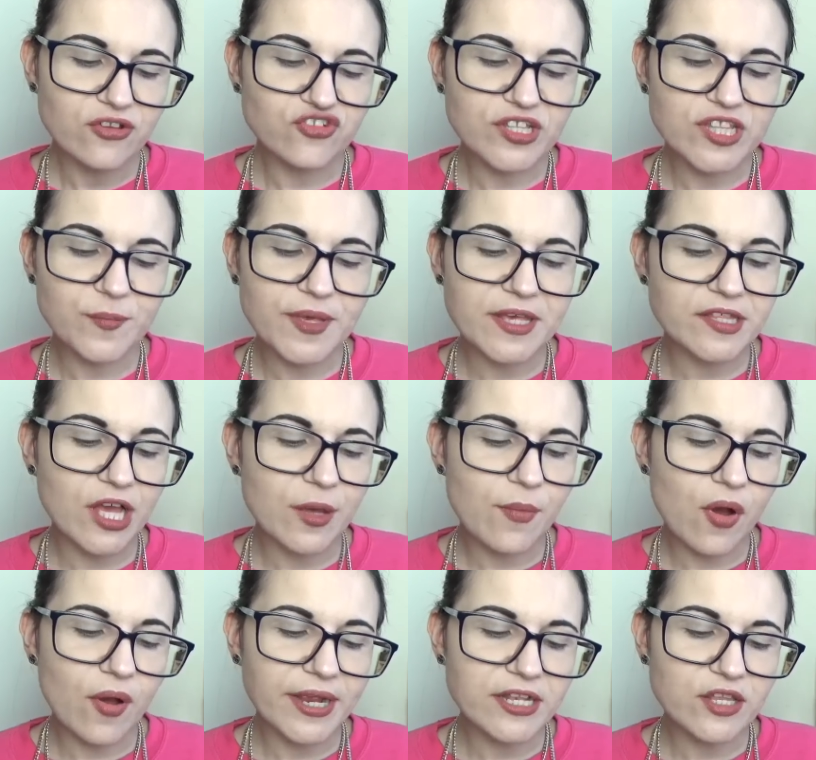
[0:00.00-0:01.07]
She speaks her
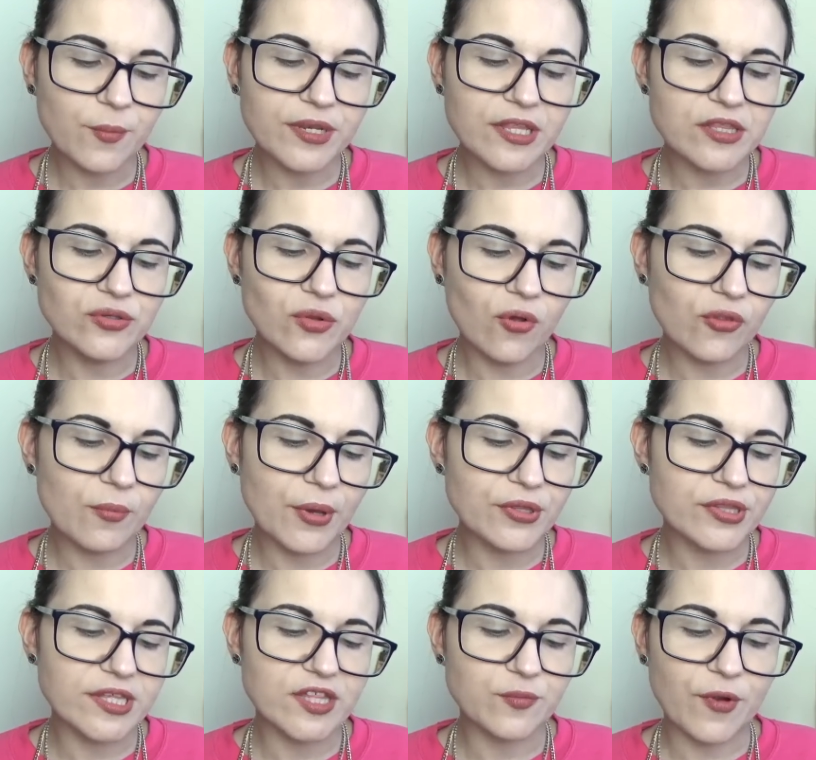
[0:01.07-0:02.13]
mind, but is not the
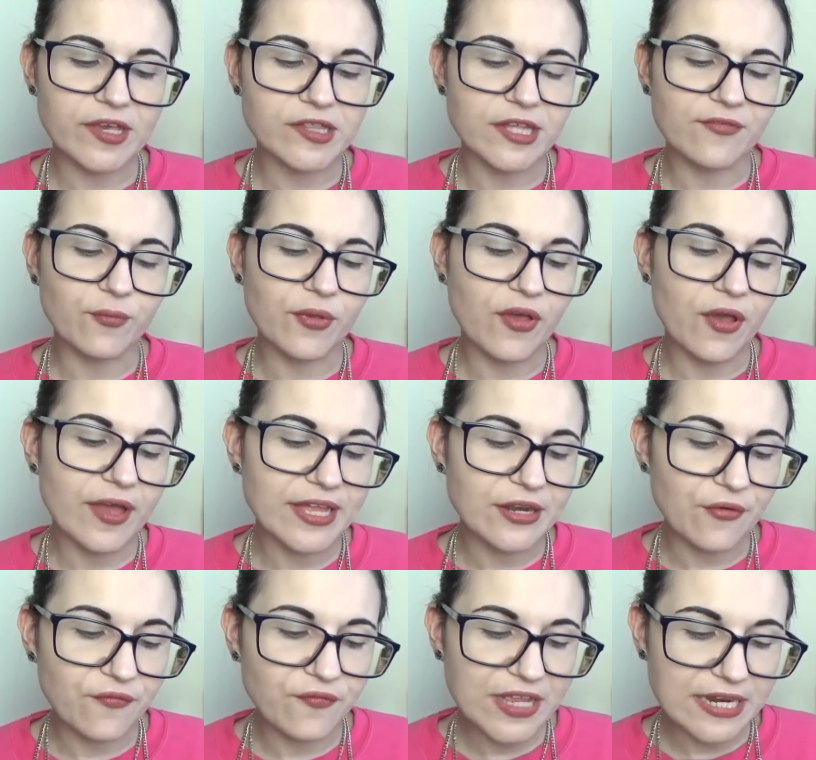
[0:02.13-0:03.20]
most expressive with her
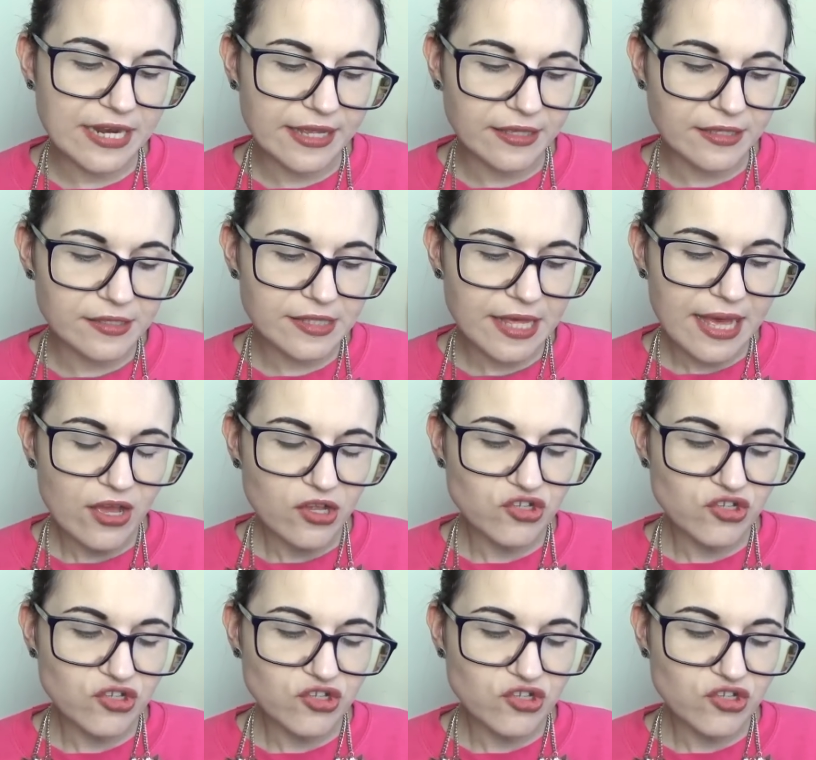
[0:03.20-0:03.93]
inner feelings.